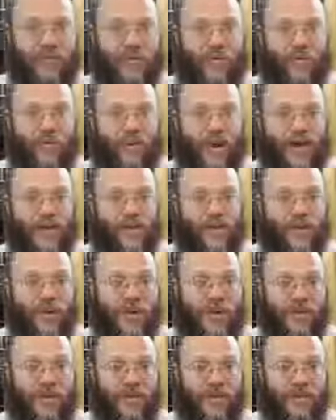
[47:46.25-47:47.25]
one
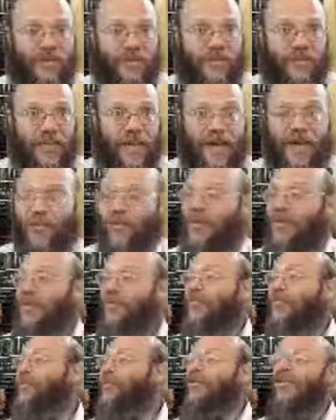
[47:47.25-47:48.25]
unity, and we,
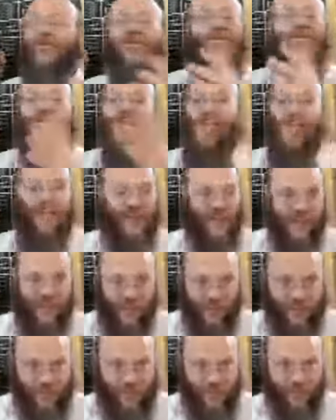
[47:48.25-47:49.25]
we don't see anything
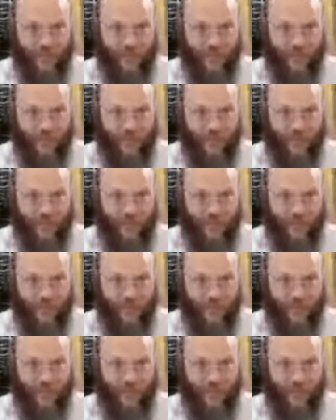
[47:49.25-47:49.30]
else.